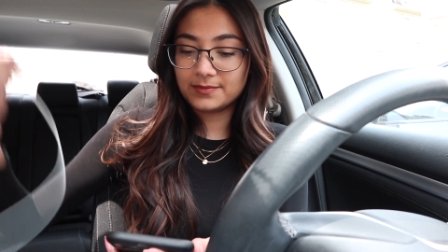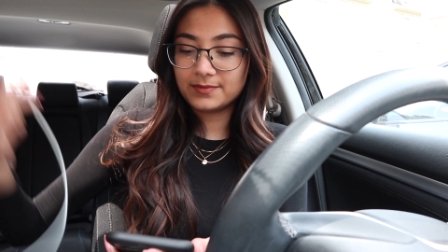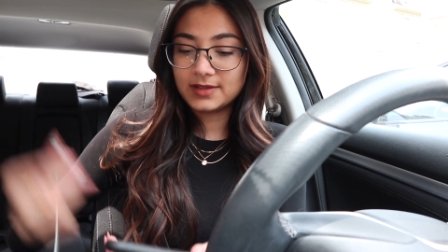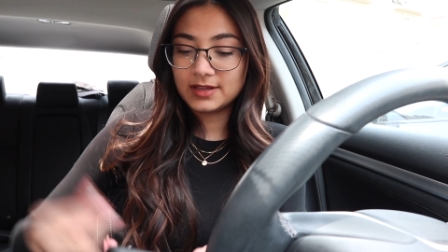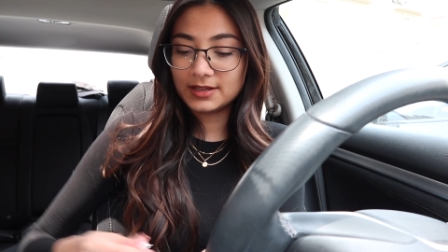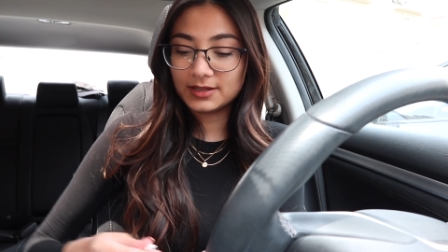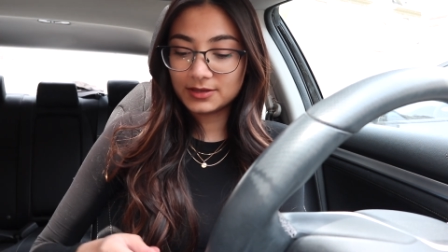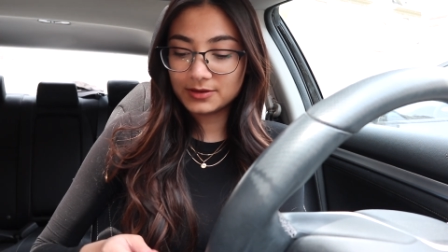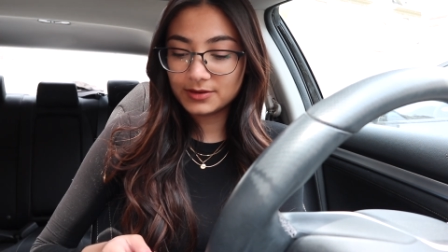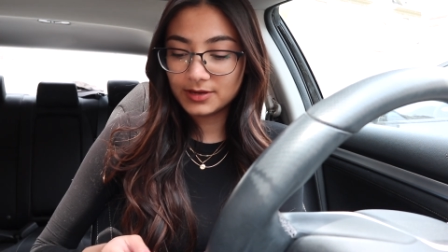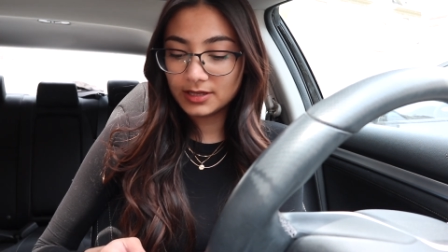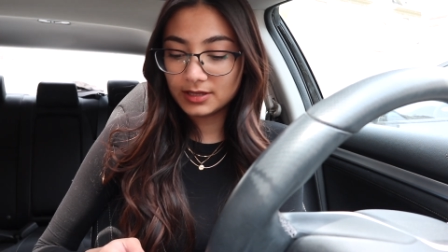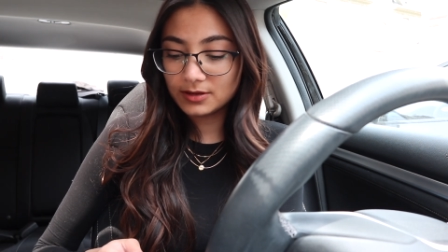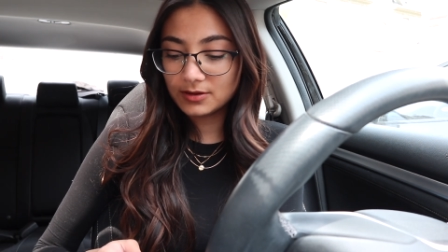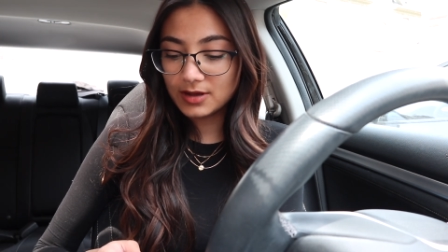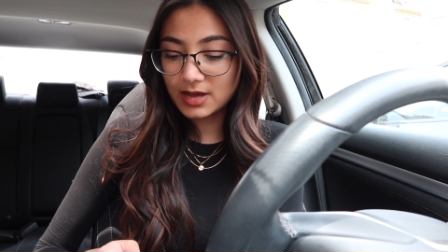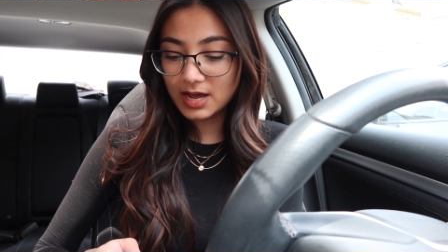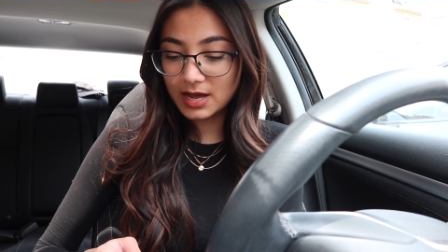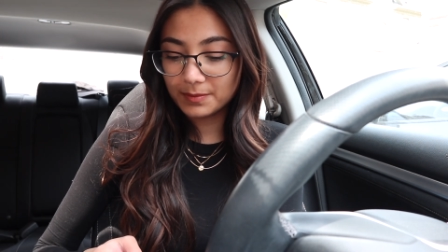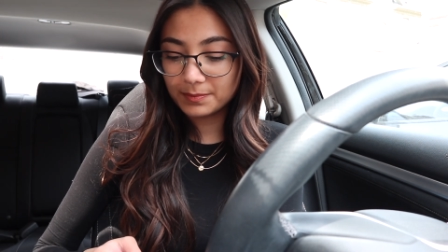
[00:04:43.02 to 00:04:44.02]
Hello, hello,
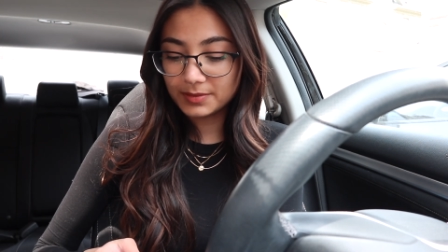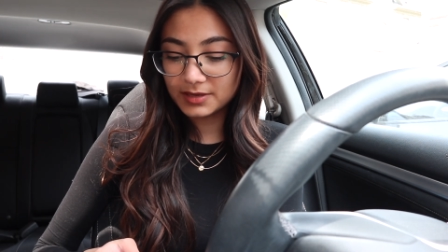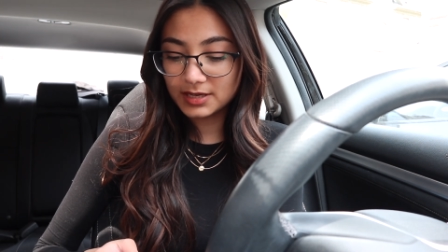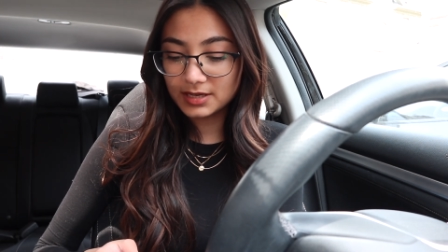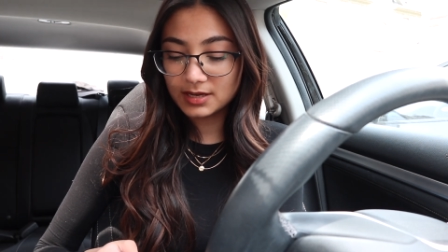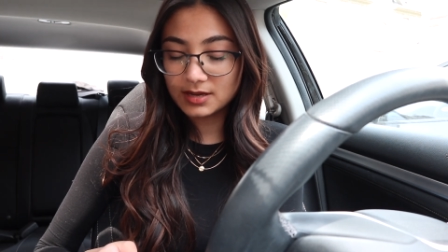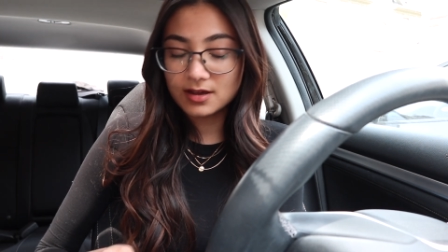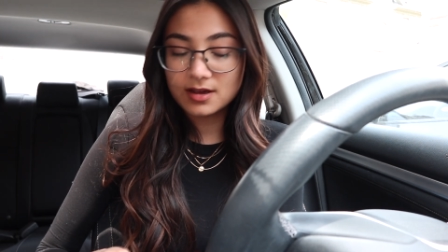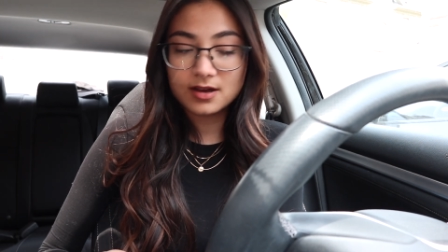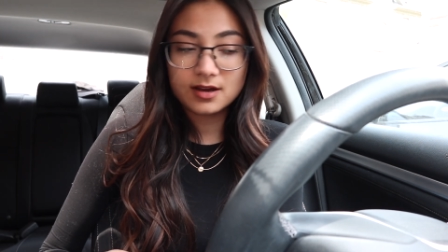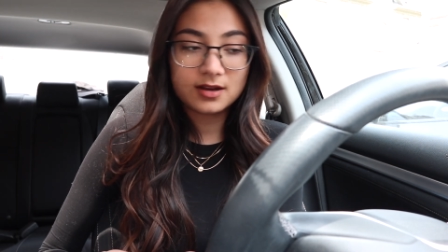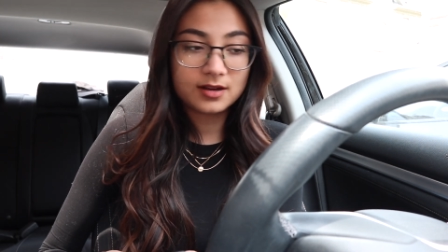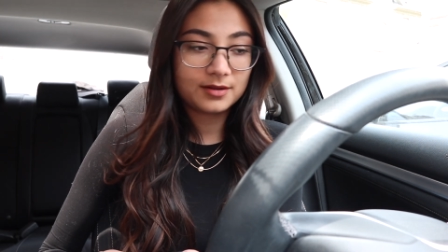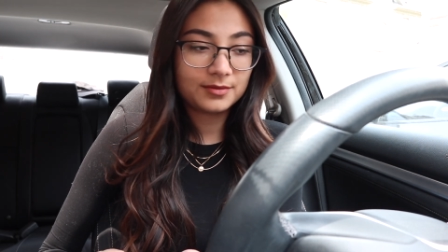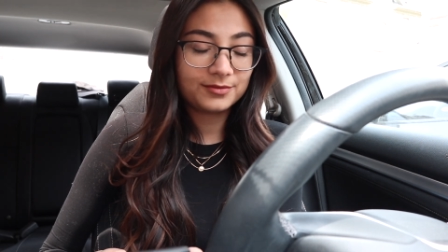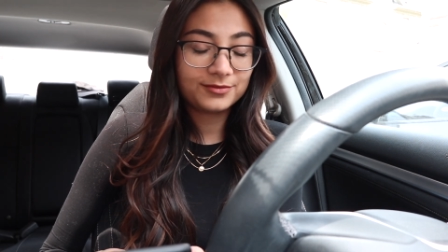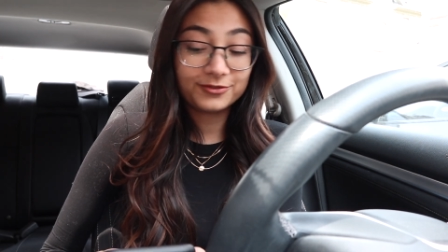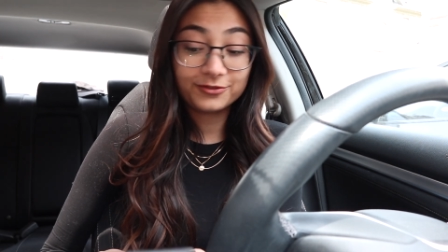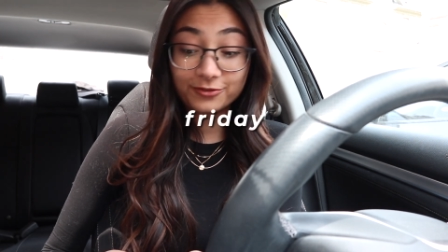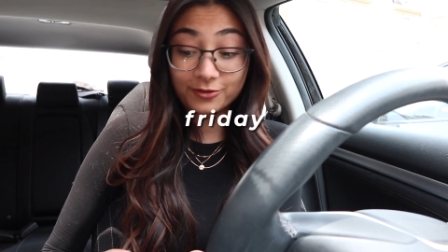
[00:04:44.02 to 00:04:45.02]
happy
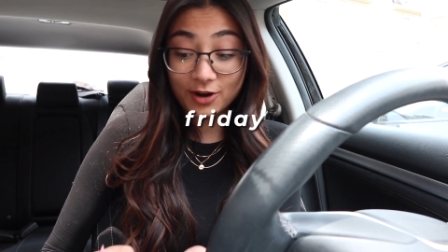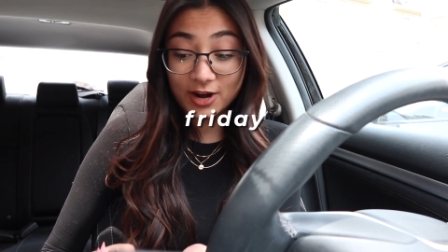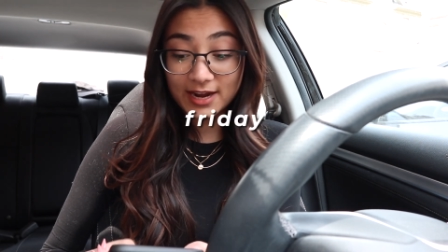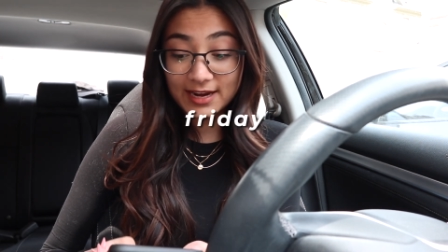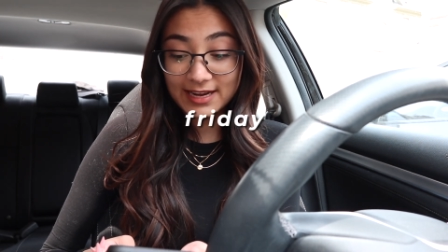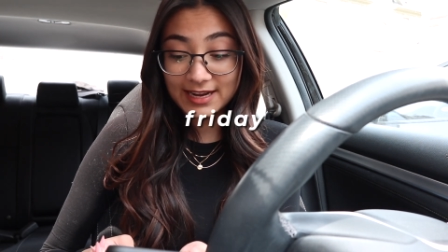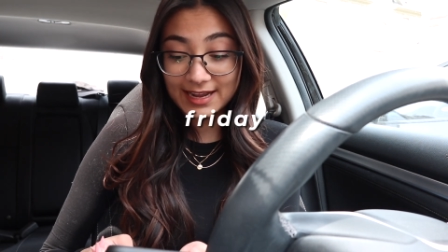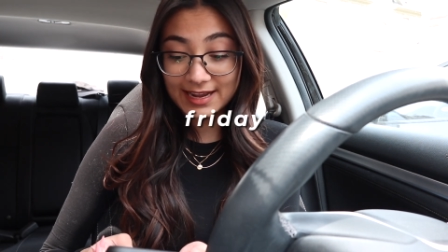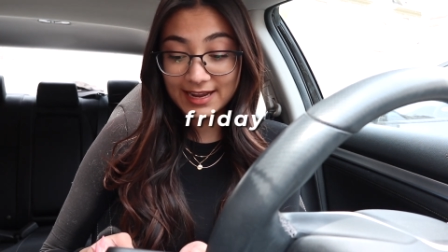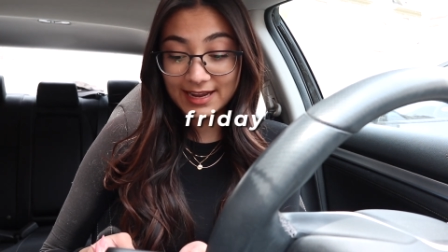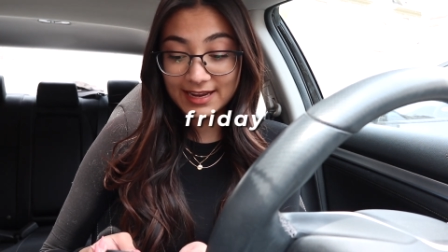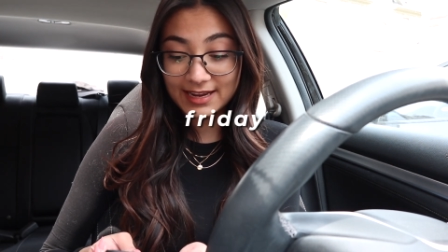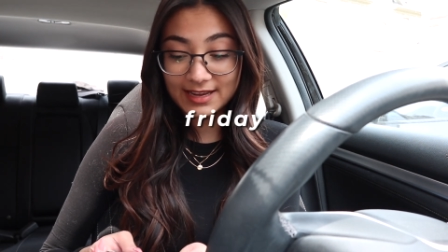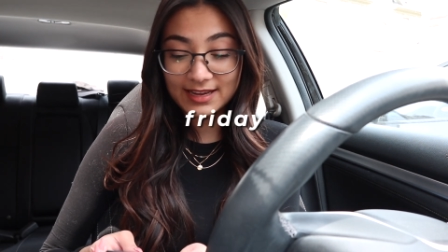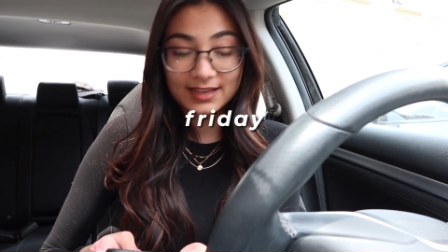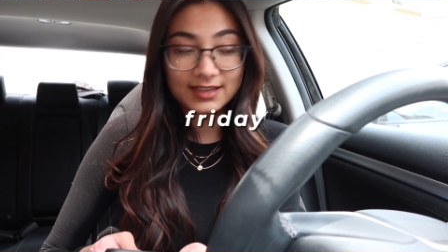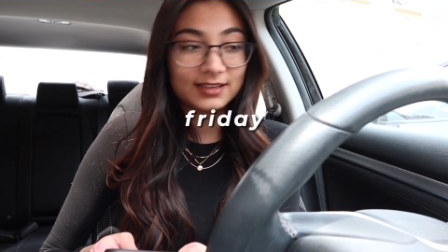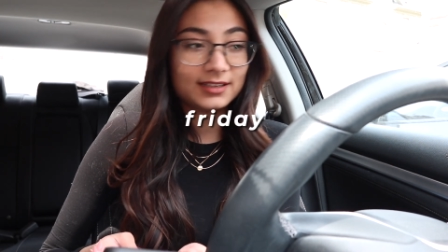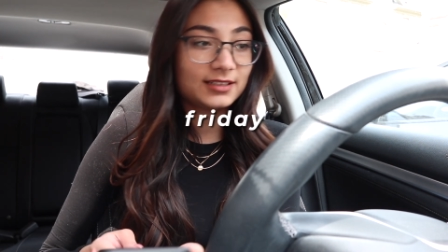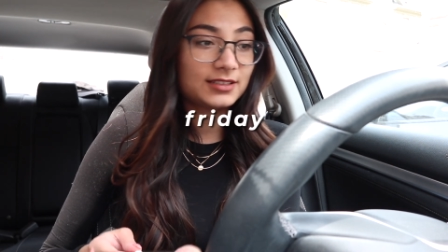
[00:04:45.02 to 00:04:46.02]
um, Friday.
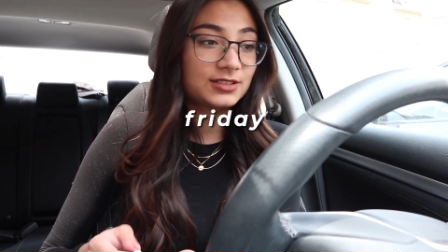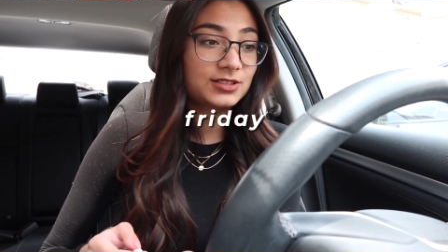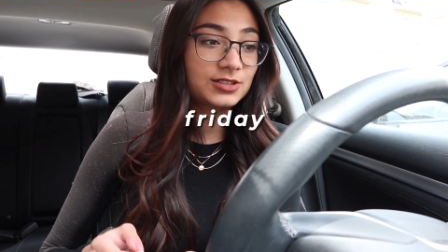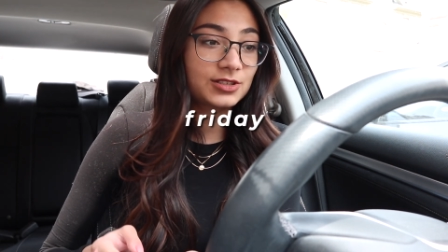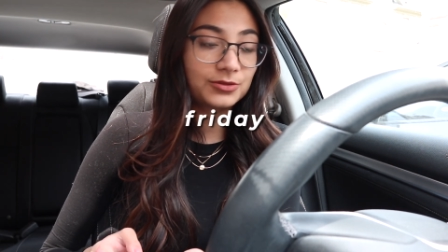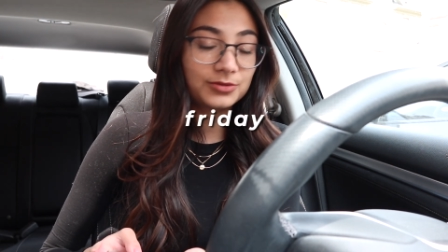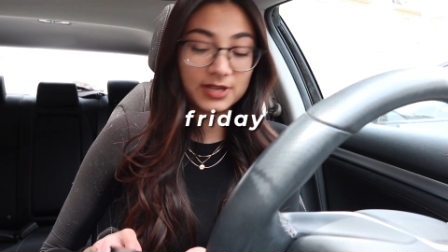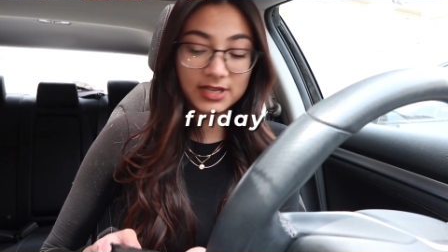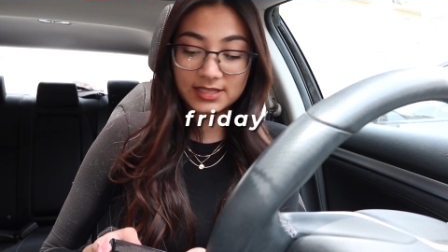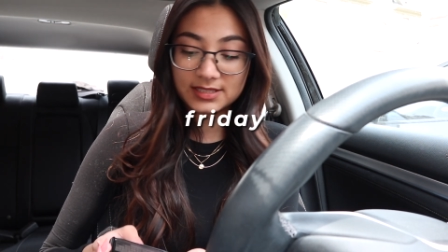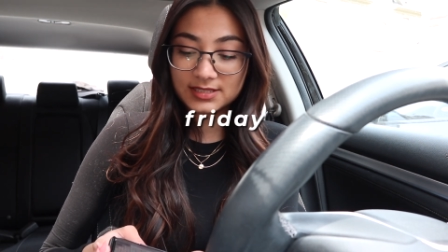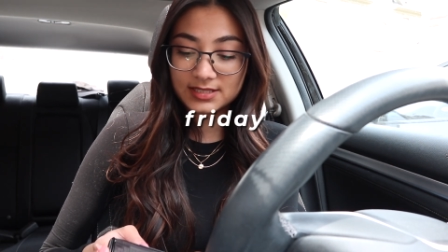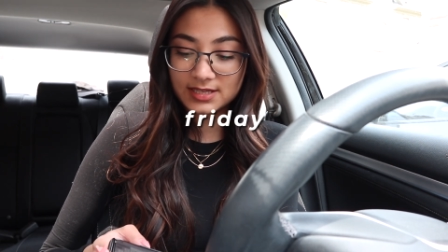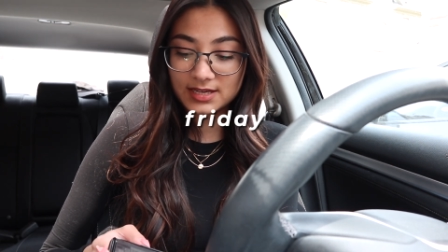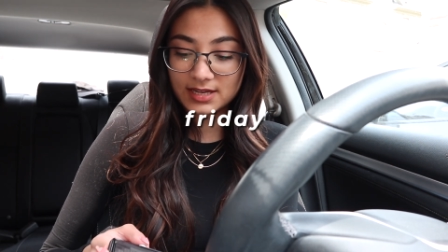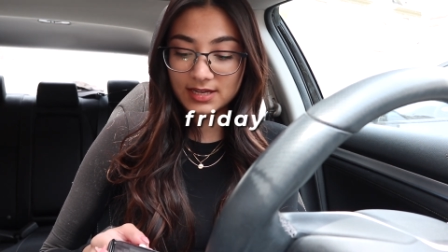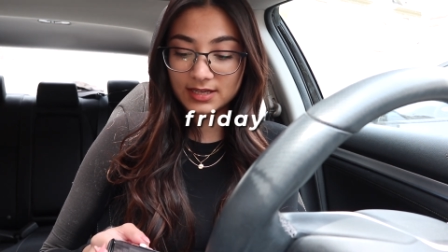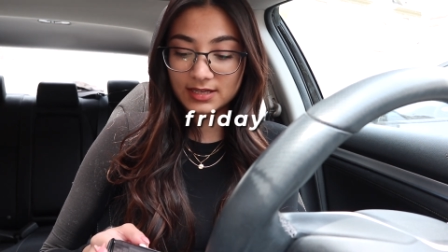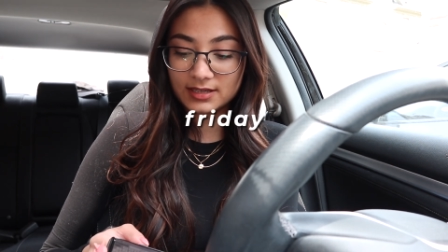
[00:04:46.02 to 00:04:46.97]
It is so nice today.